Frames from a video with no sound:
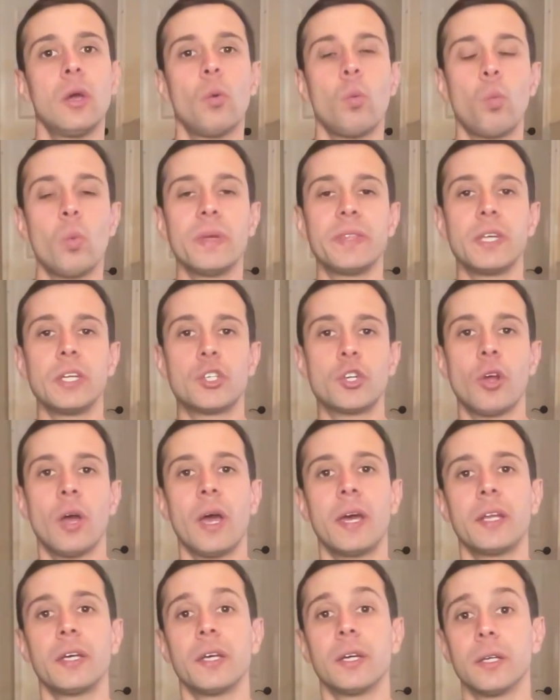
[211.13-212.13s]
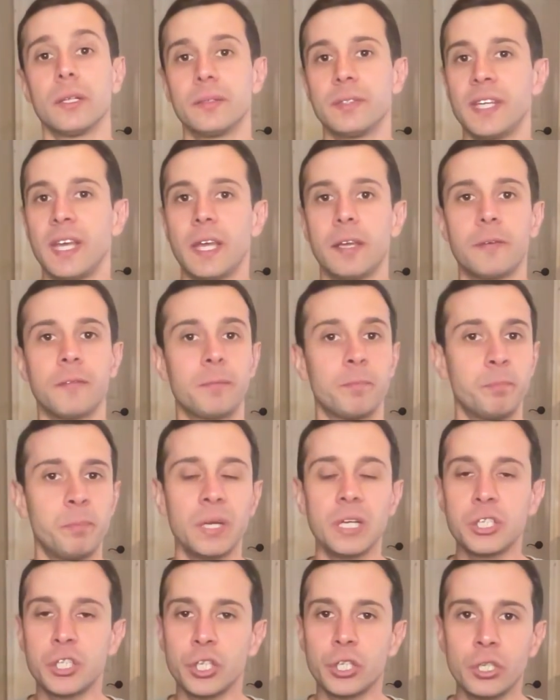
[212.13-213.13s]
when they try to take
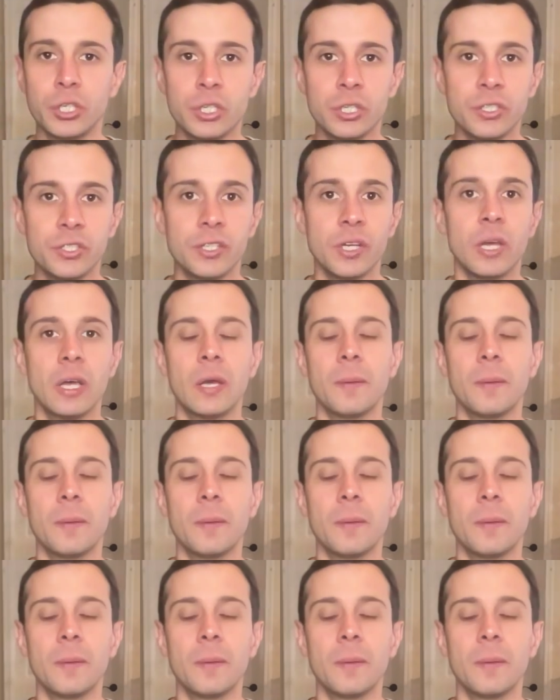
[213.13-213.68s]
pictures,